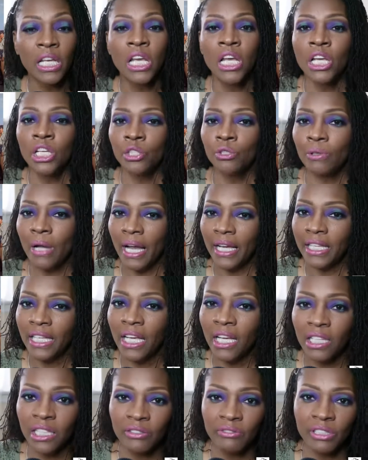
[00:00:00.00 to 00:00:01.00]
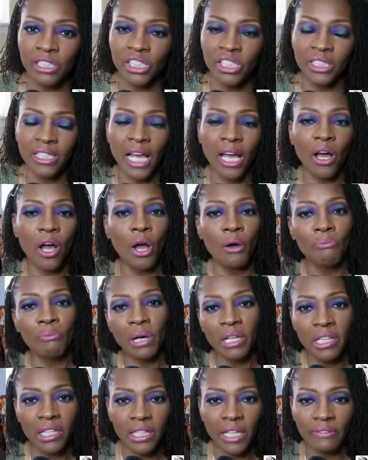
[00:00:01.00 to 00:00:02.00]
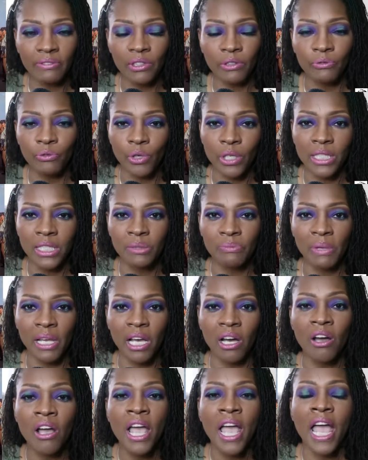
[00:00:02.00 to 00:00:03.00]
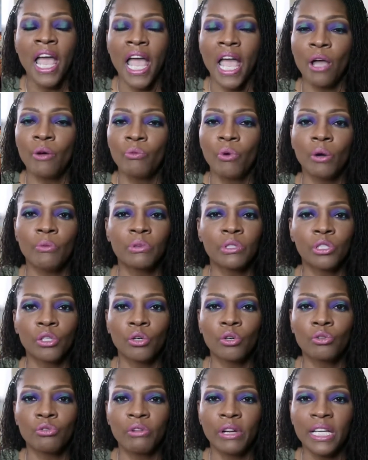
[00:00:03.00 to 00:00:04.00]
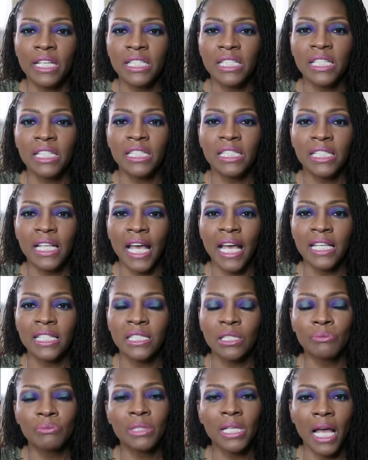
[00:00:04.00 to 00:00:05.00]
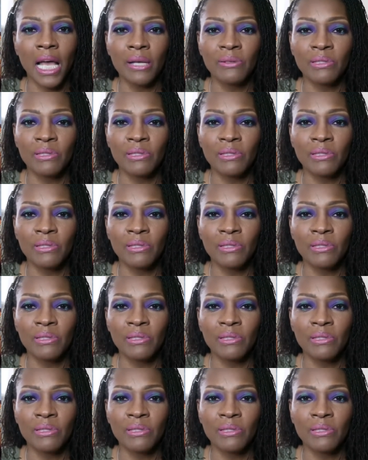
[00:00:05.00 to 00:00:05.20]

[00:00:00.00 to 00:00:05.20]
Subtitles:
You got Kelly reaching out, her mother left a voicemail. And what was so crazy is that sometimes